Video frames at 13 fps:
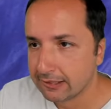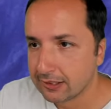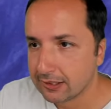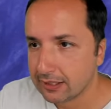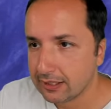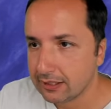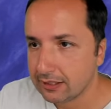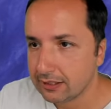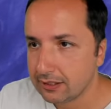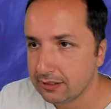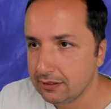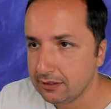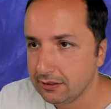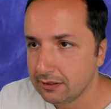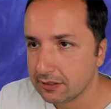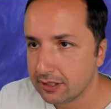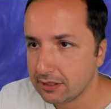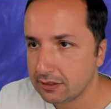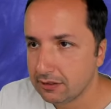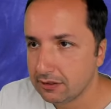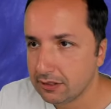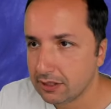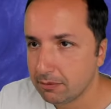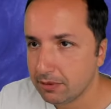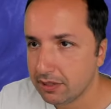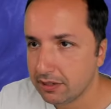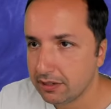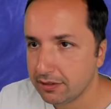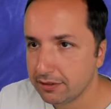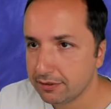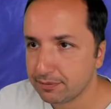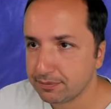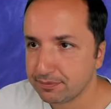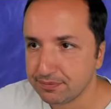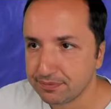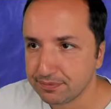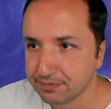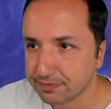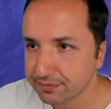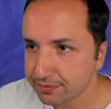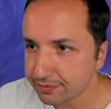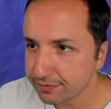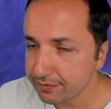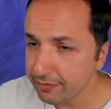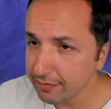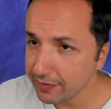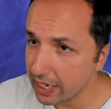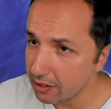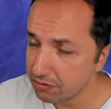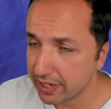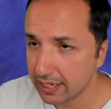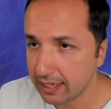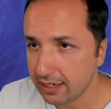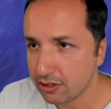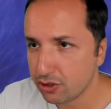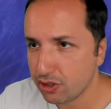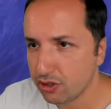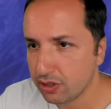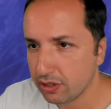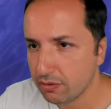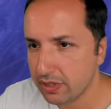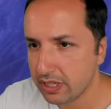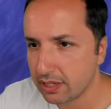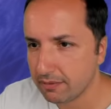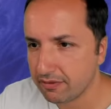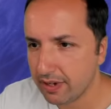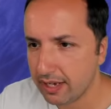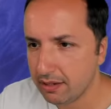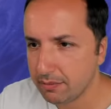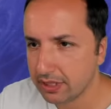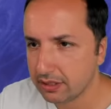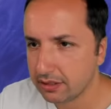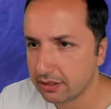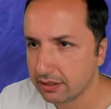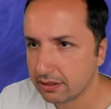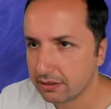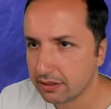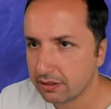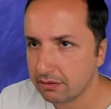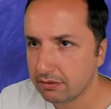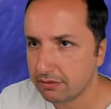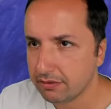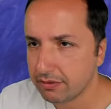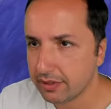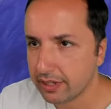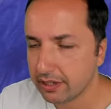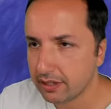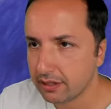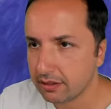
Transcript: I just need to try to do something here. If I can exchange the queens, I'm fine, but I don't know if I can.